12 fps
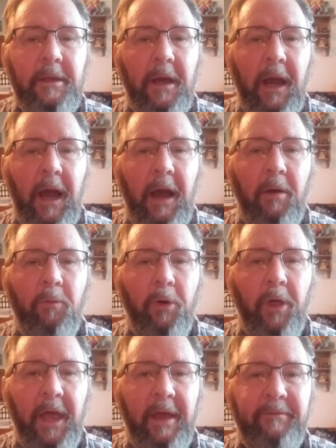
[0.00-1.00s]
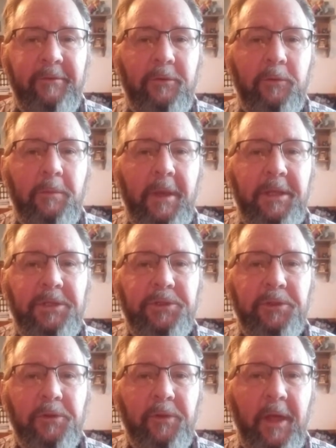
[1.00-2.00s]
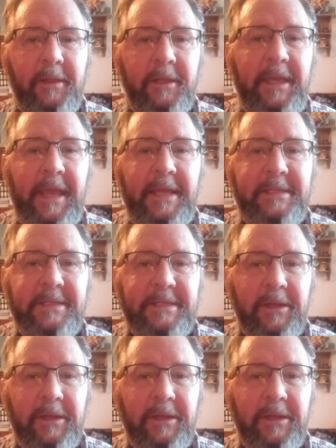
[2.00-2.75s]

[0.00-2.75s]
we'll have to make sure that the cases